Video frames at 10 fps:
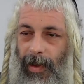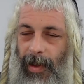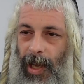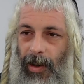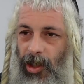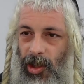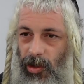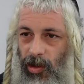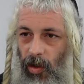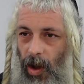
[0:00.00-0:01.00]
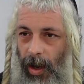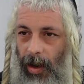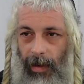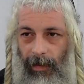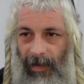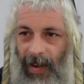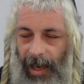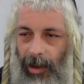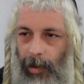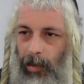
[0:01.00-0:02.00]
They're strong,
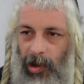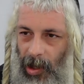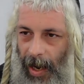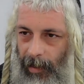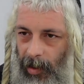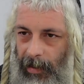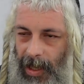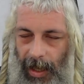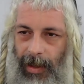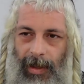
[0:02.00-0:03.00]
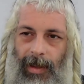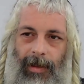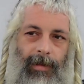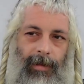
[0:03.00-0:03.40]
vital, primal beings.